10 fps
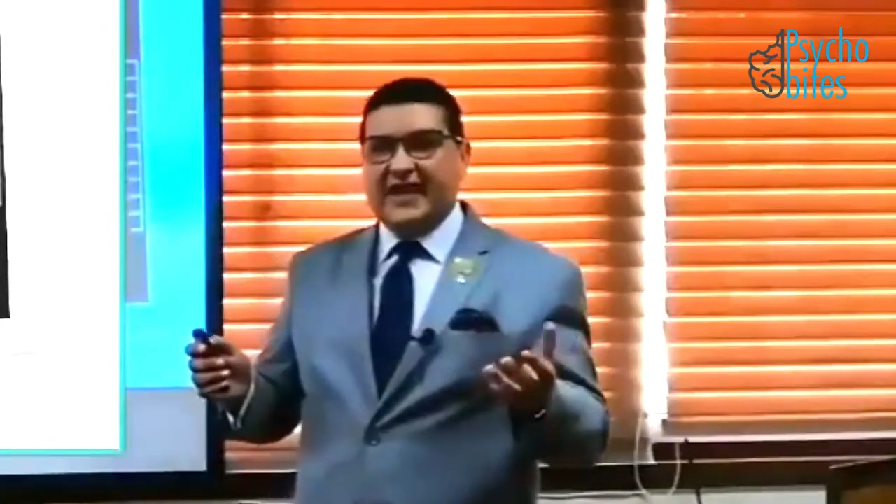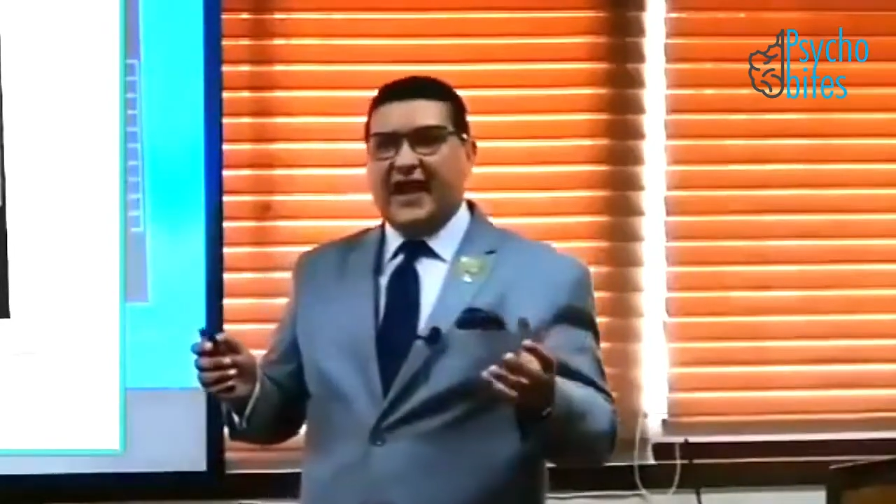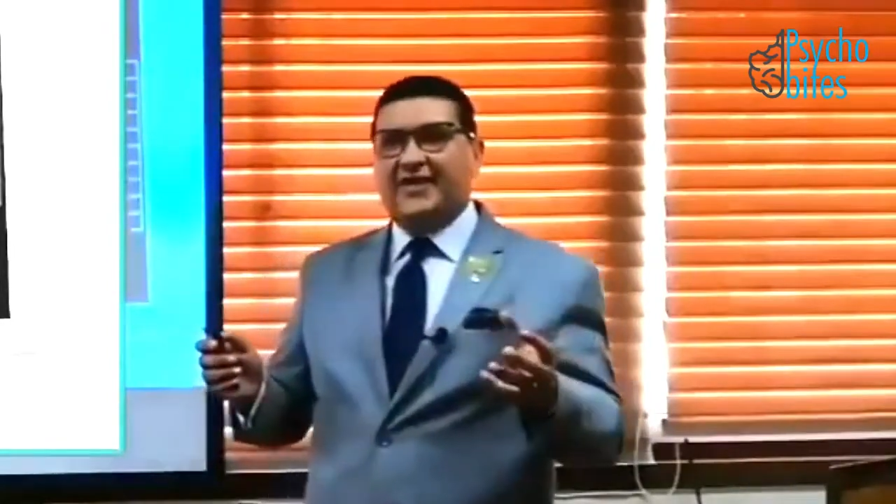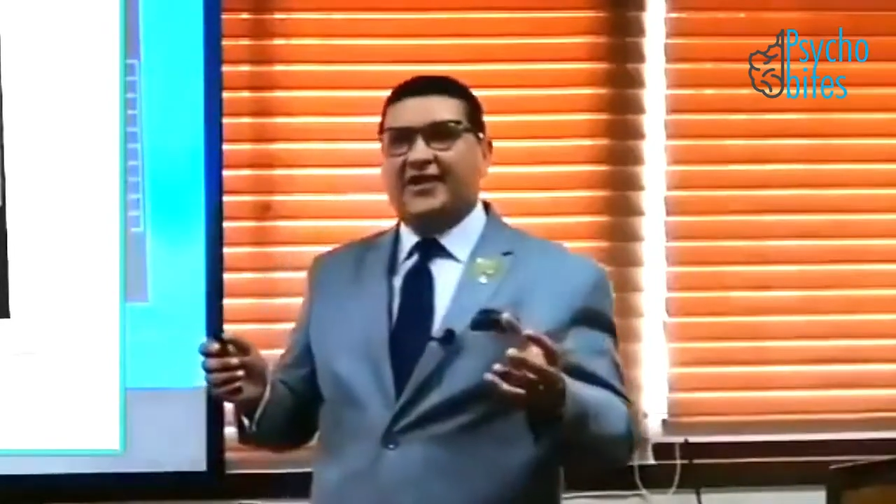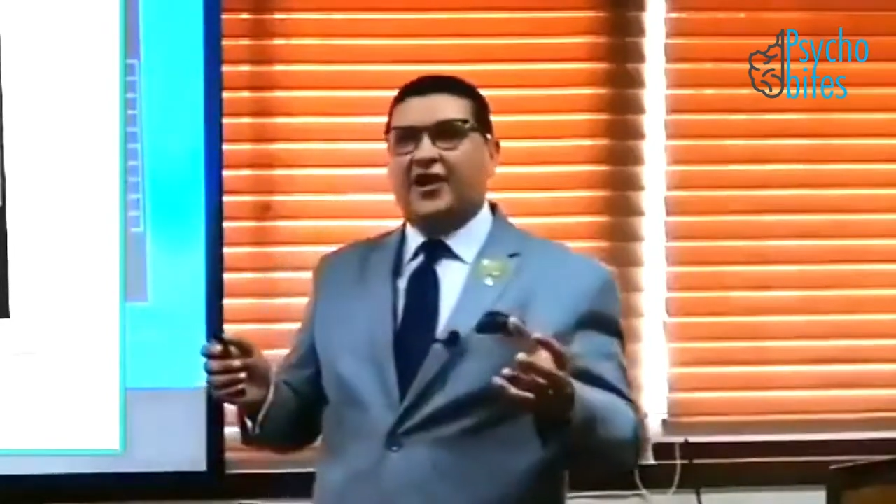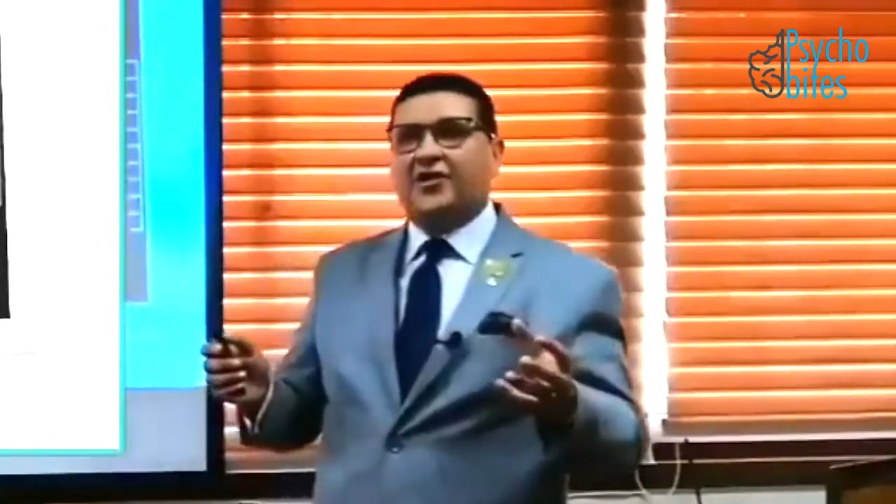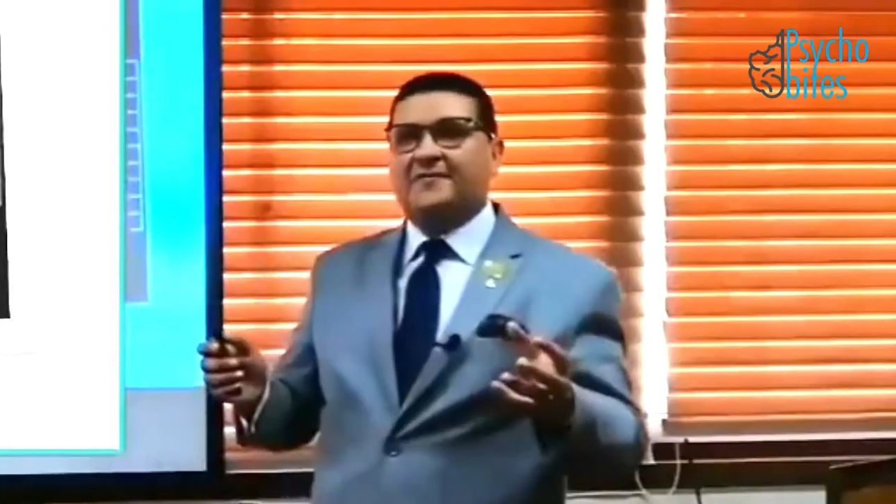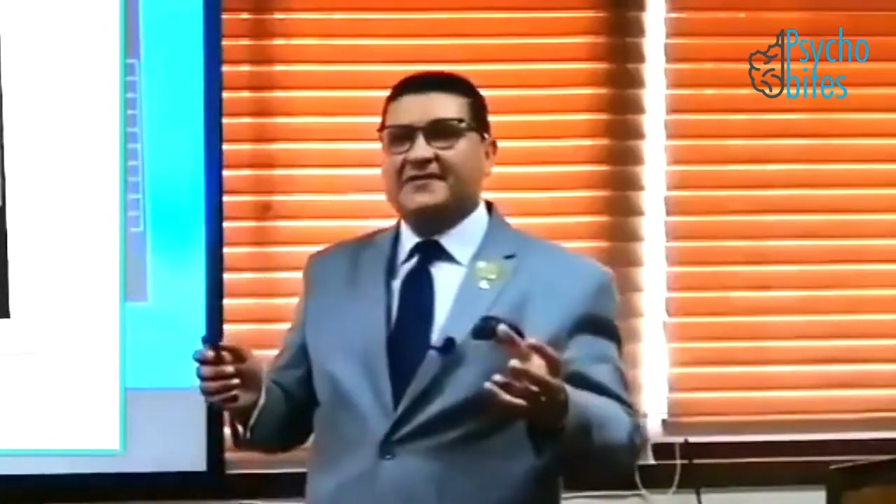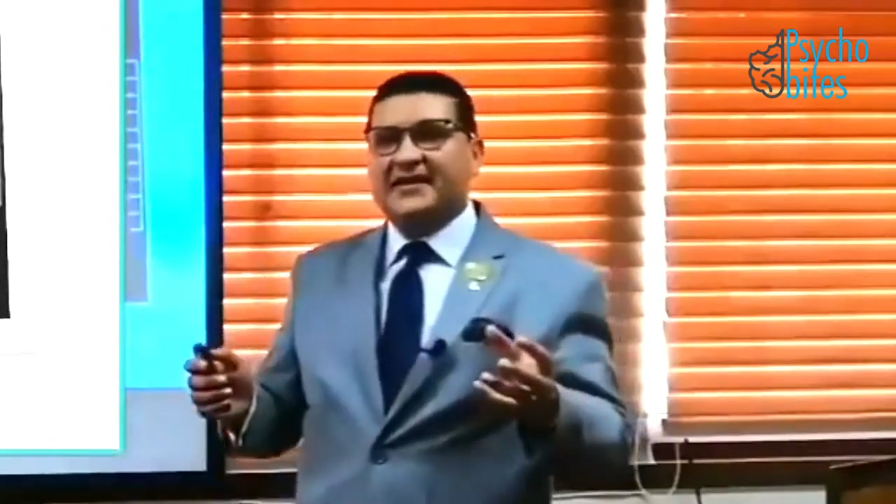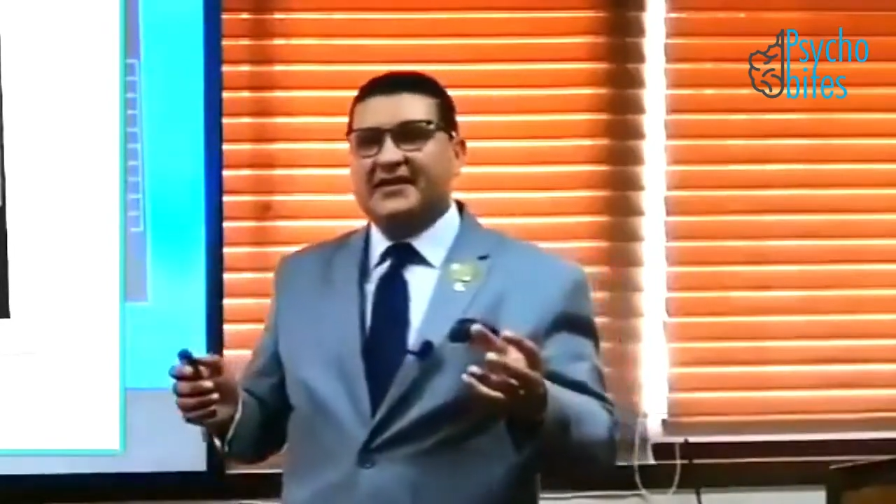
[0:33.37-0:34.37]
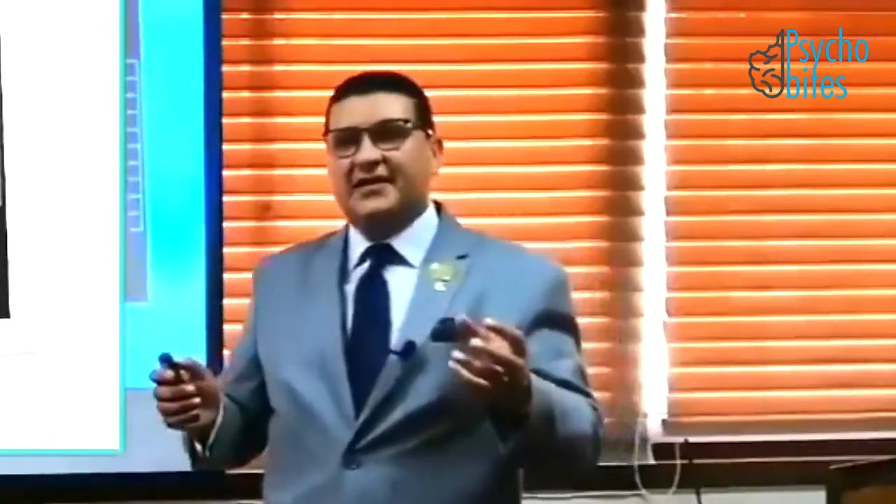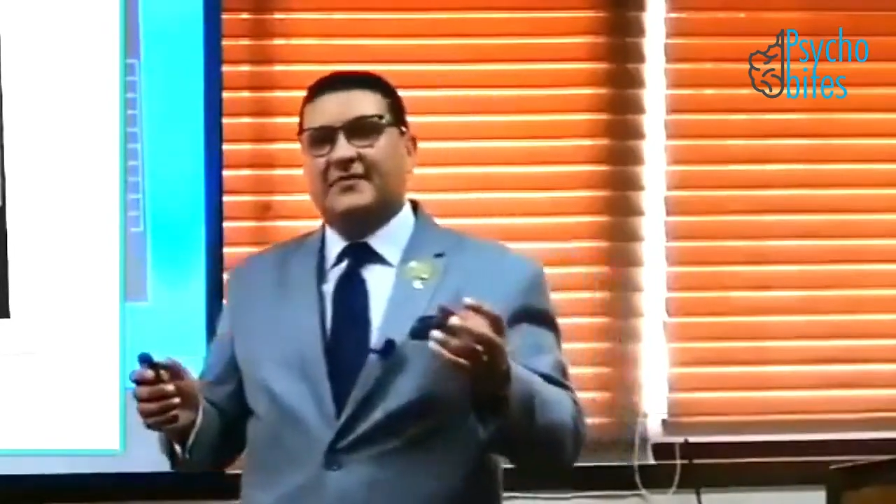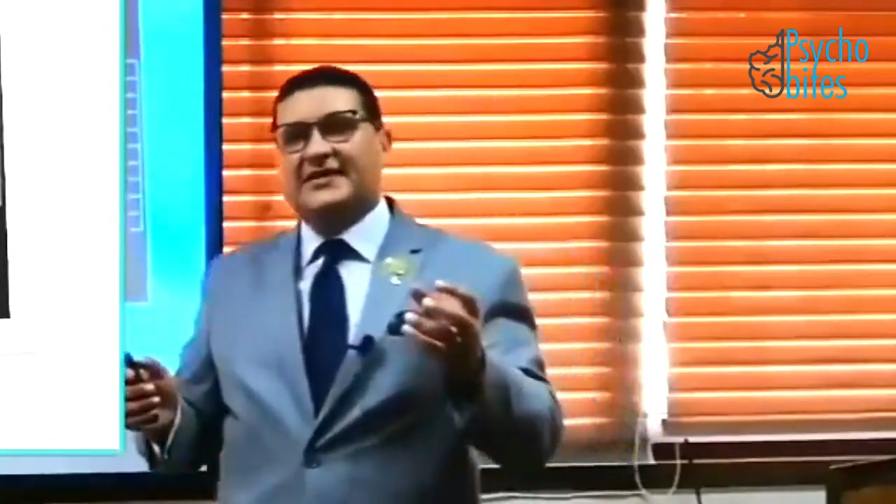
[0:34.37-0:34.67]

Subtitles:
and they are presenting by